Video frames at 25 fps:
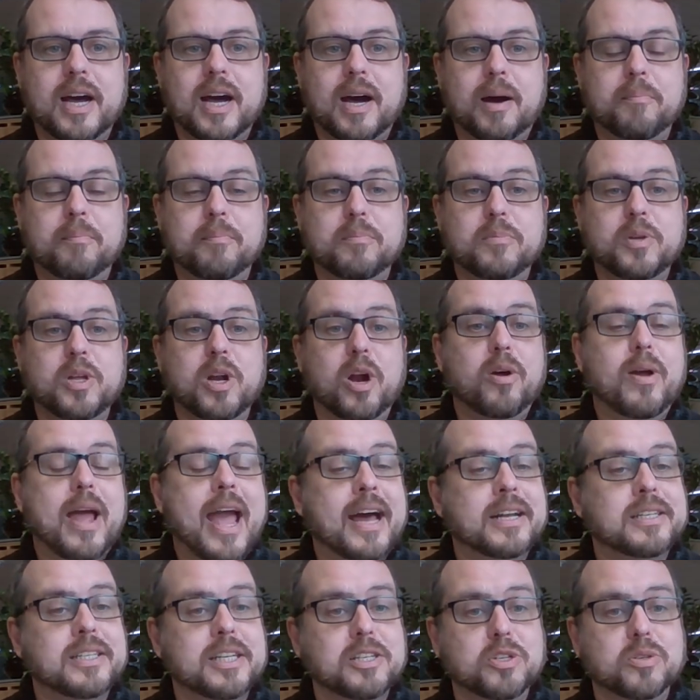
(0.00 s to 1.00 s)
um, you
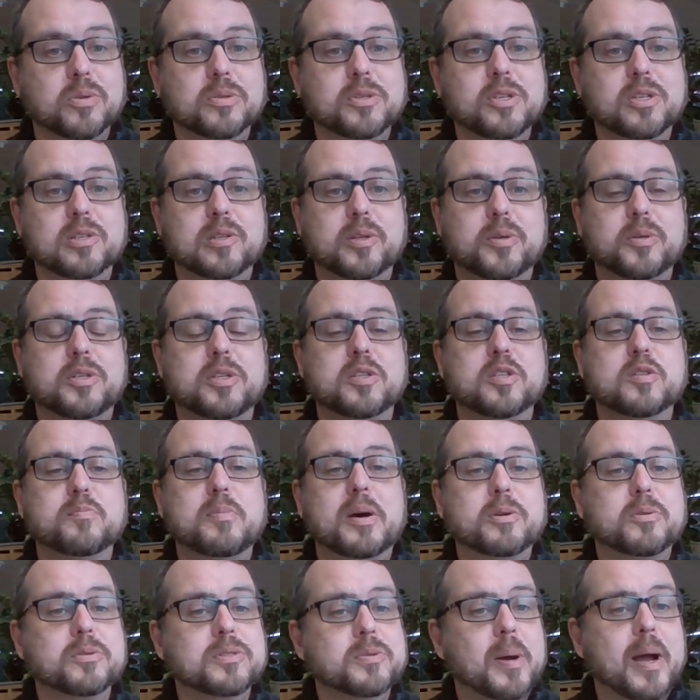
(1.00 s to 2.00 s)
know, our digital
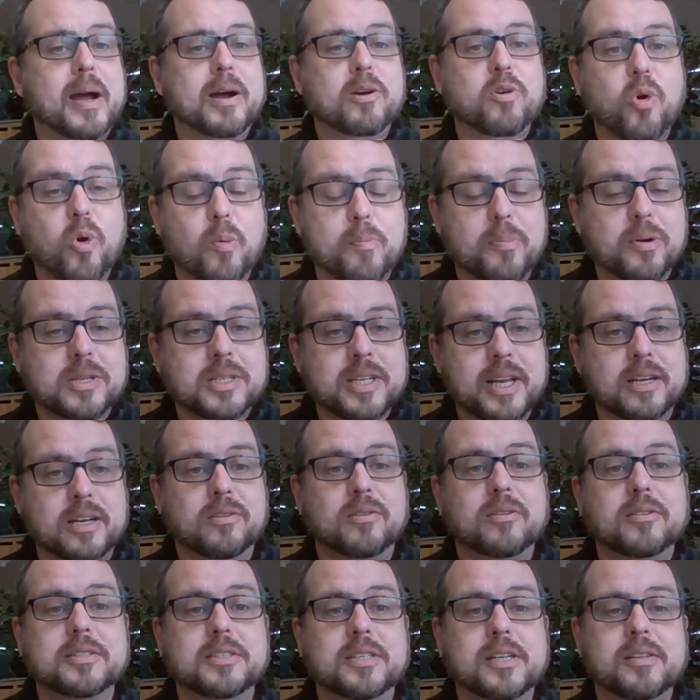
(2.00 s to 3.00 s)
solutions, but also our corporate
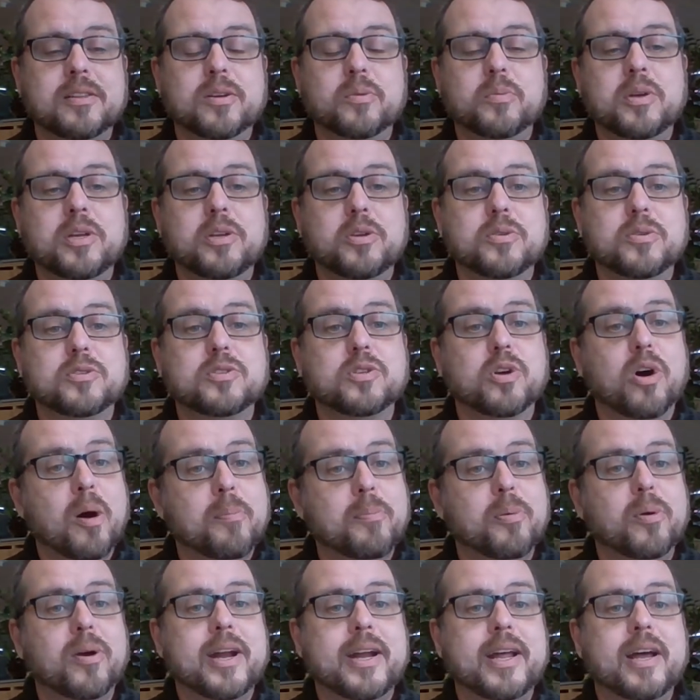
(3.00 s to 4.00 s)
technology that we use
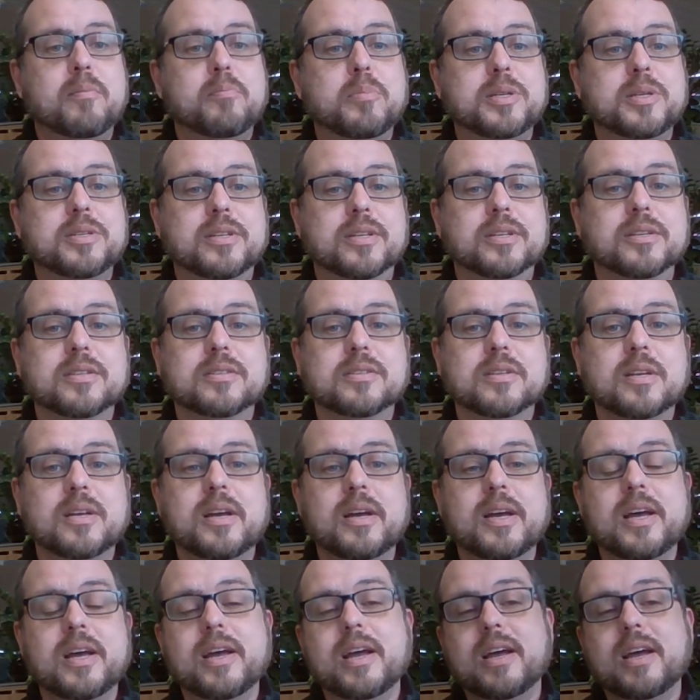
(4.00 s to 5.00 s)
to operate our business.